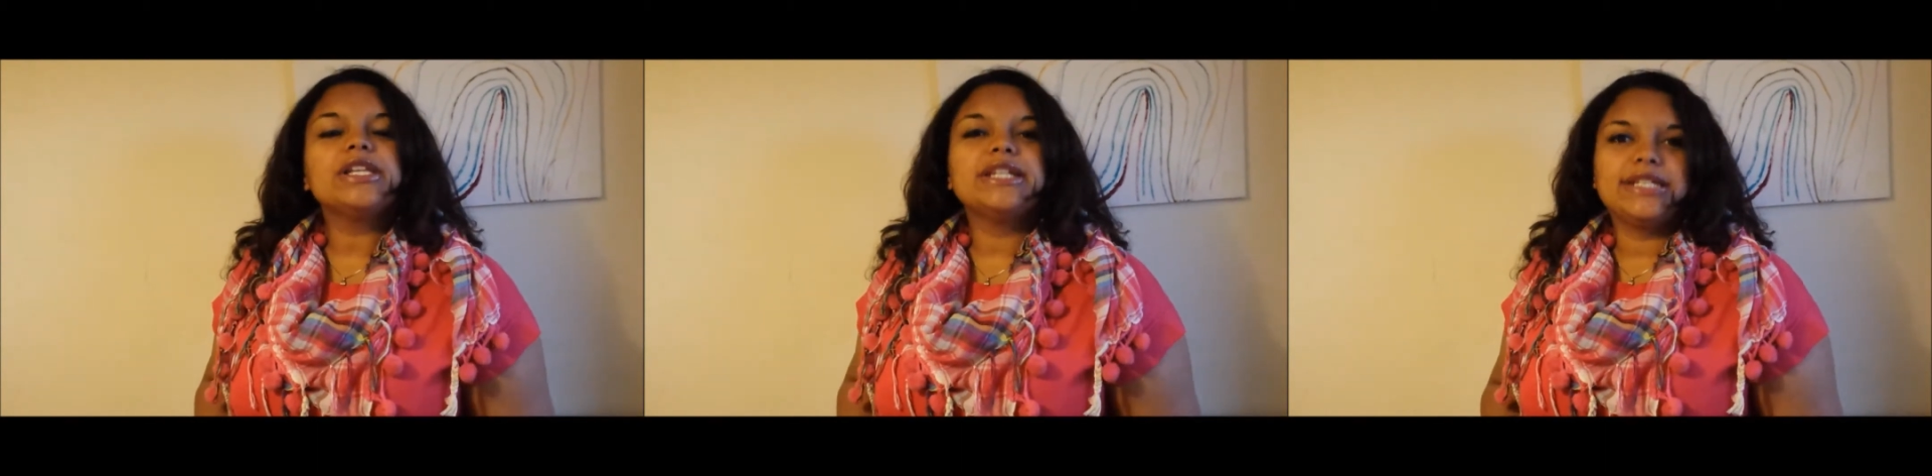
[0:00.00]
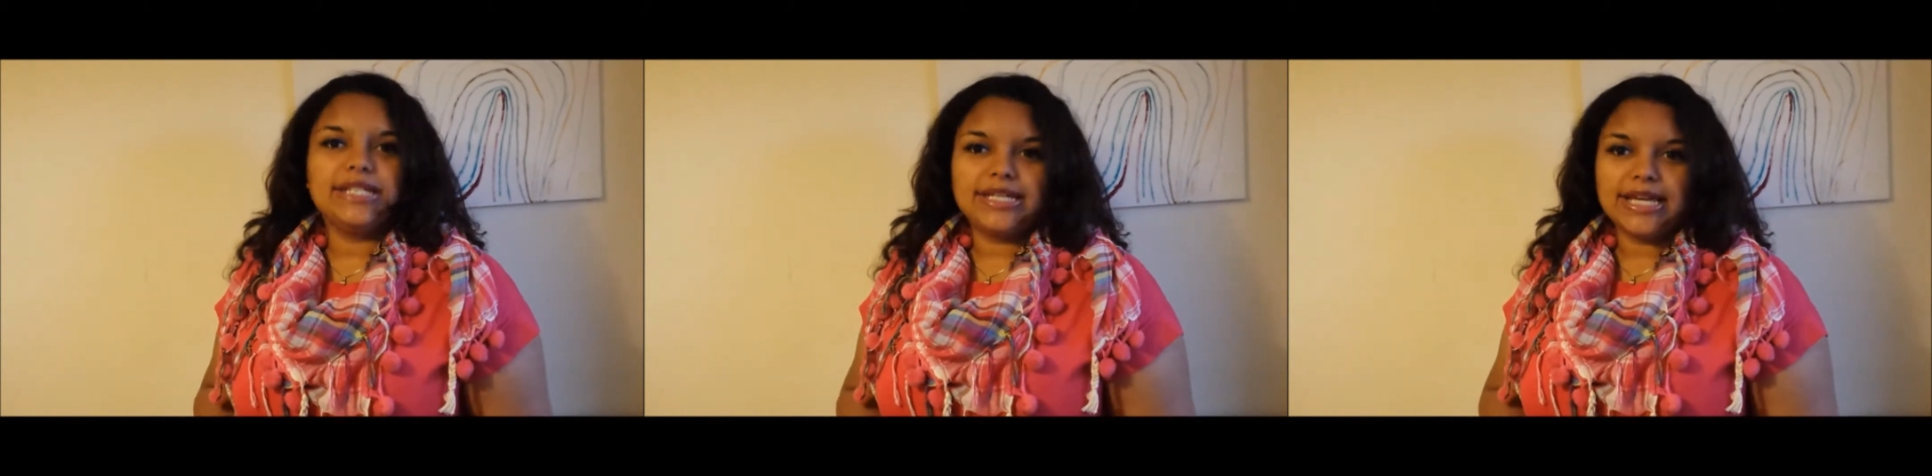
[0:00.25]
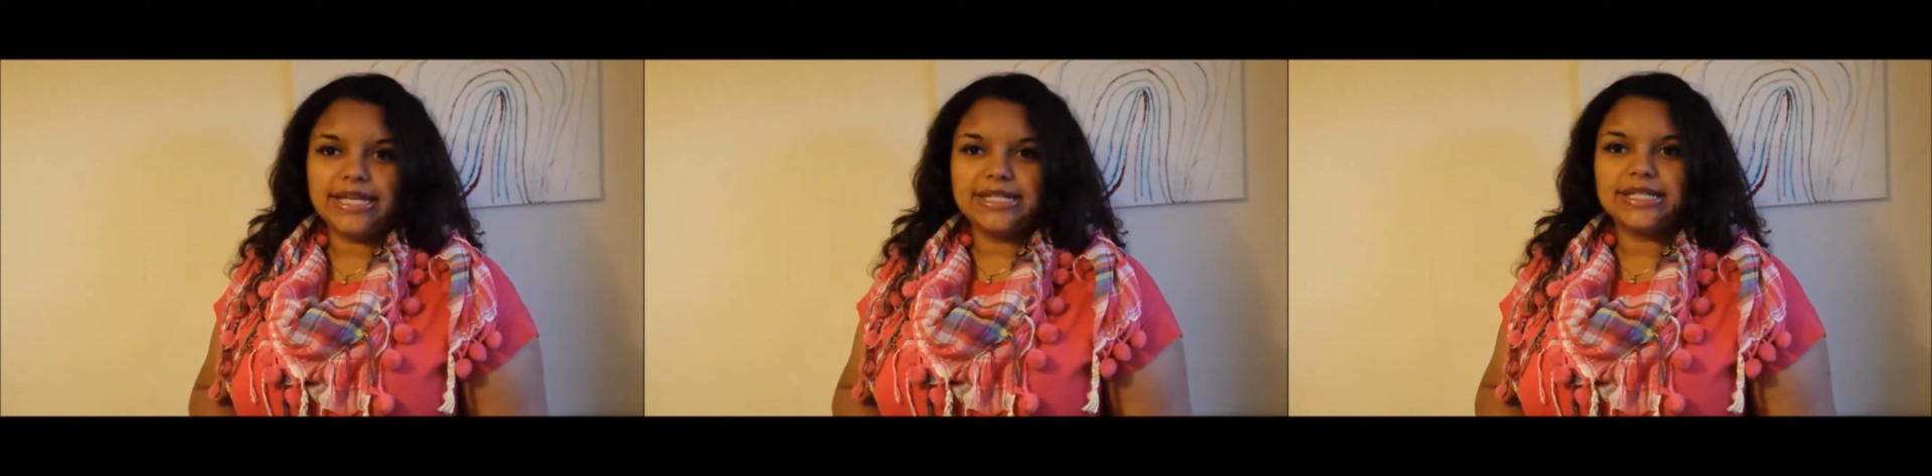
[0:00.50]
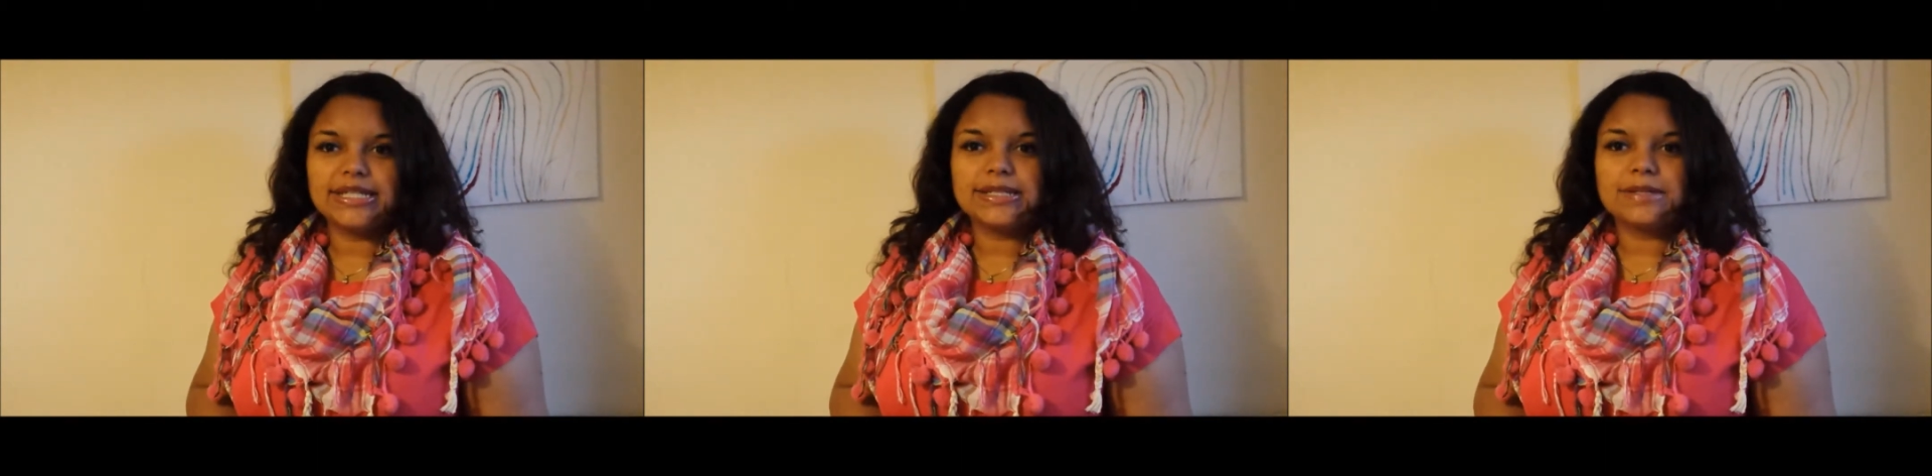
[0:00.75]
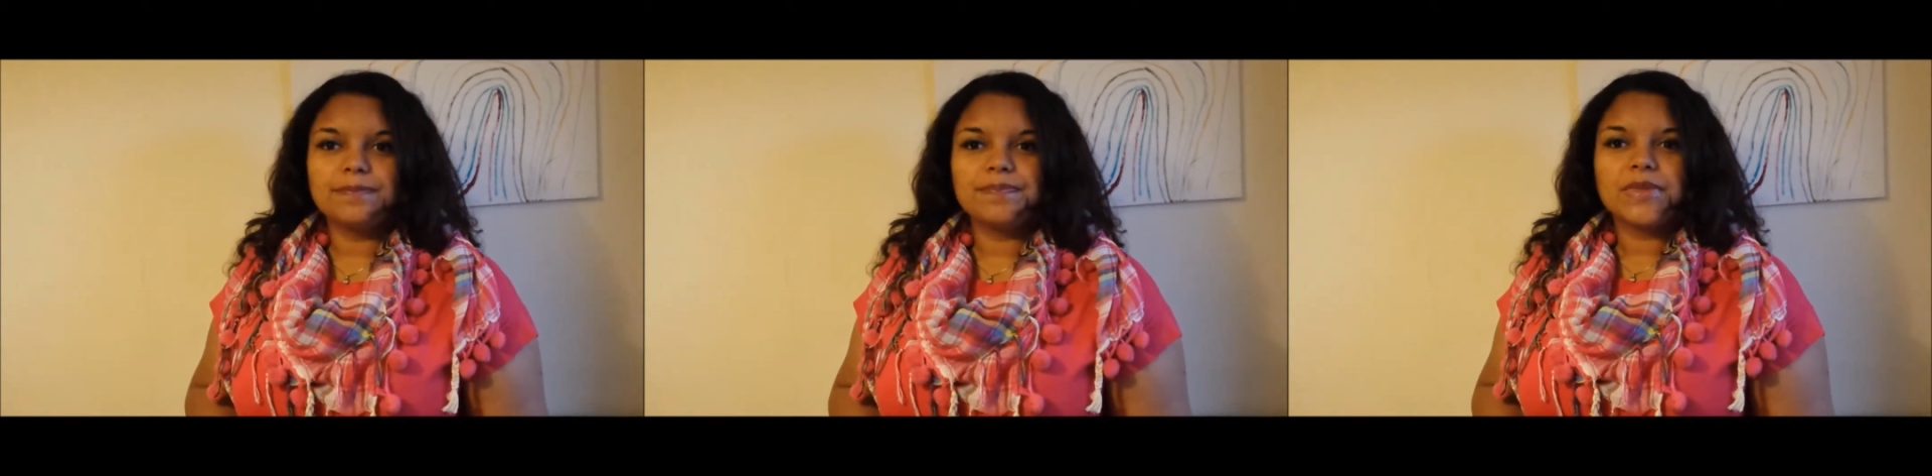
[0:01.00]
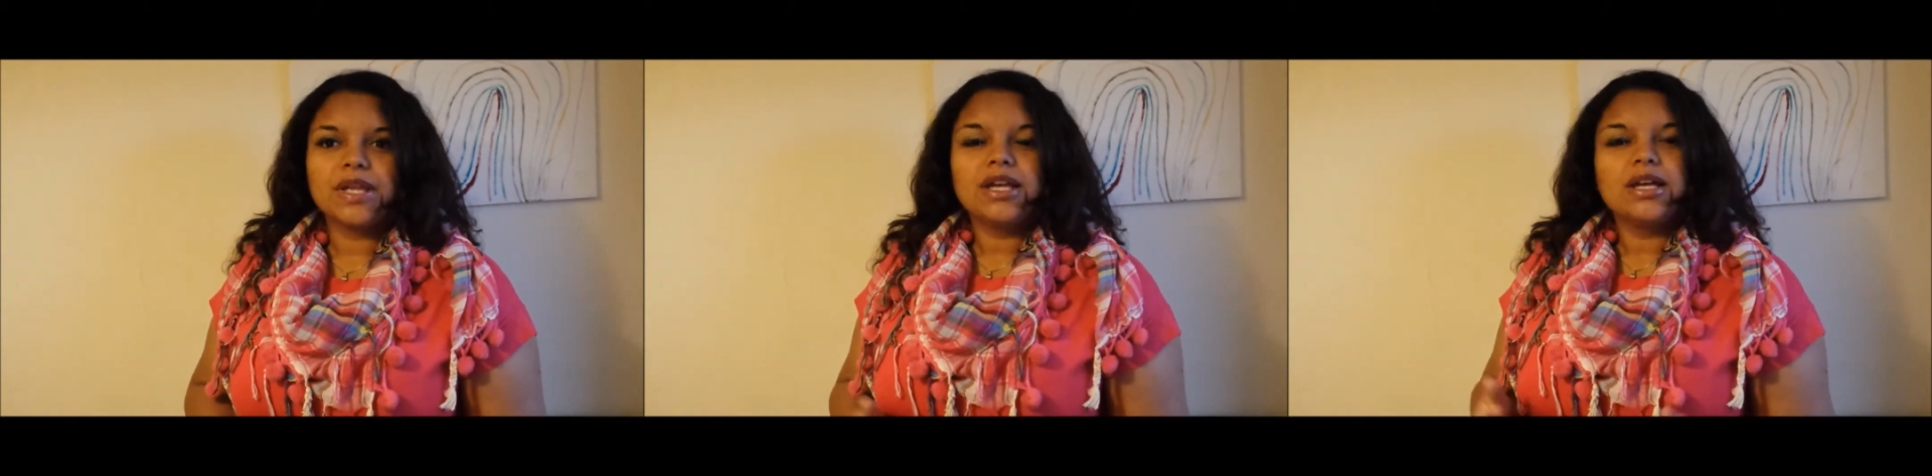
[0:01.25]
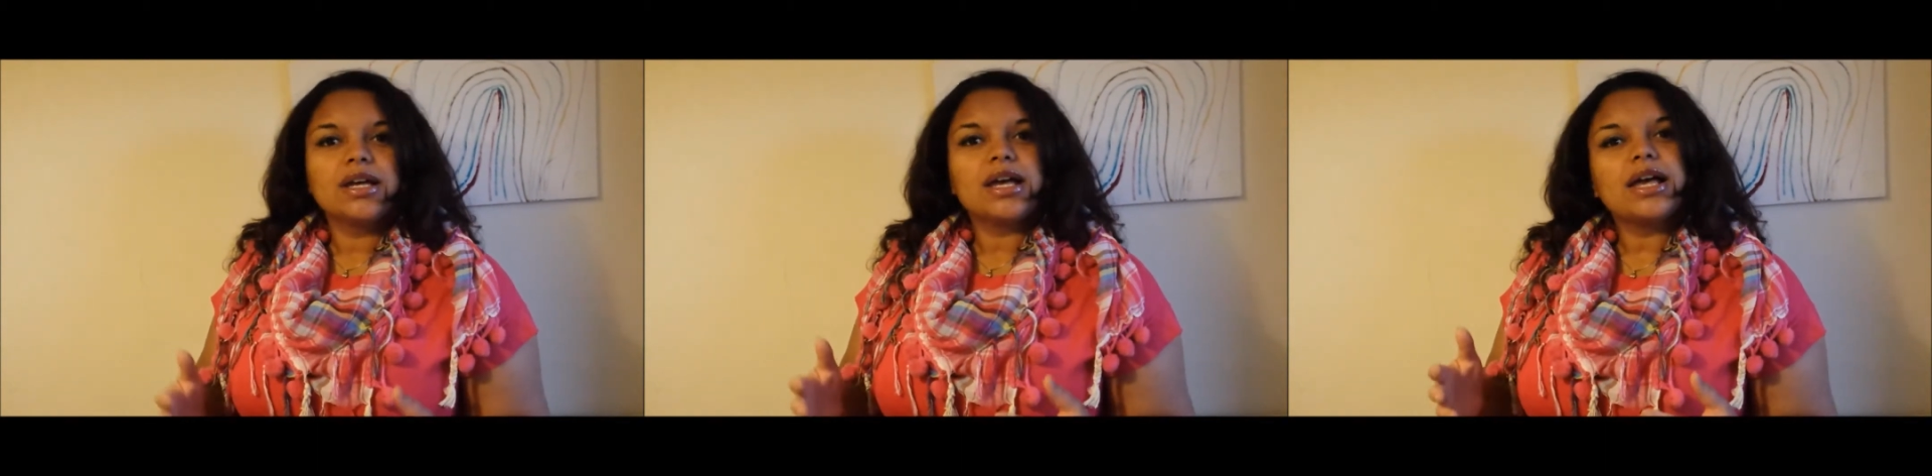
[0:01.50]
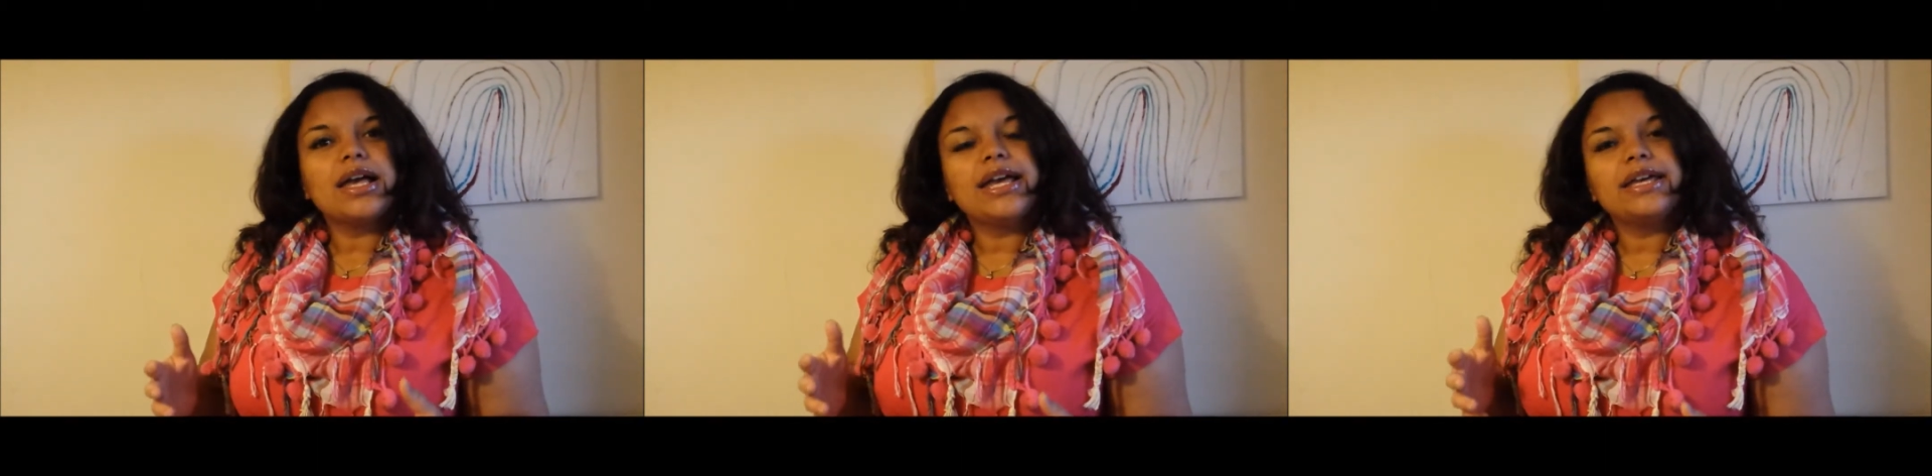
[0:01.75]
indicators
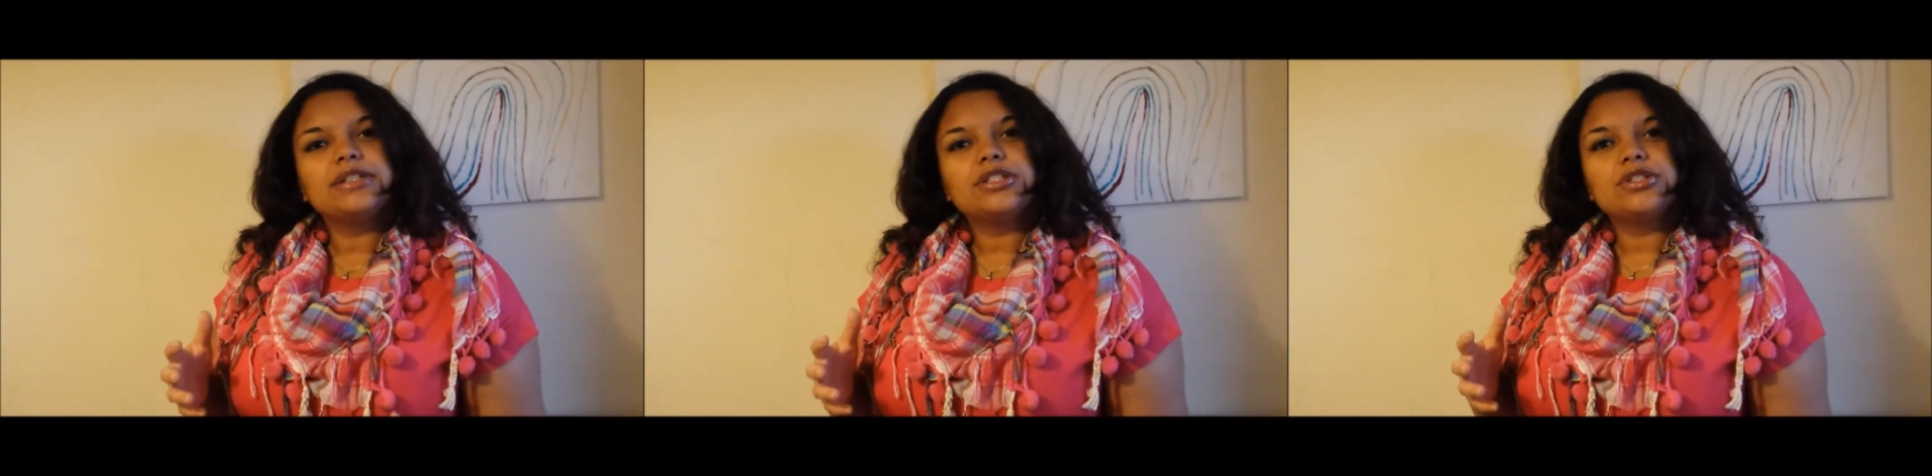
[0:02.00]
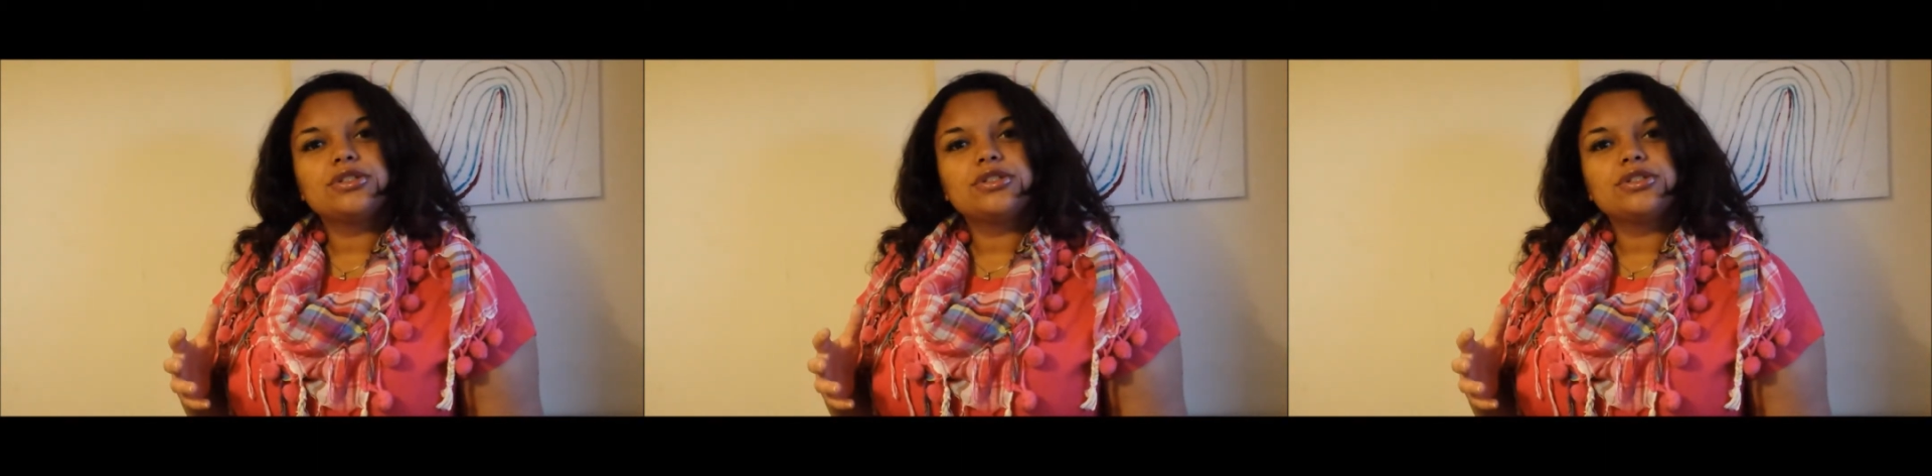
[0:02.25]
and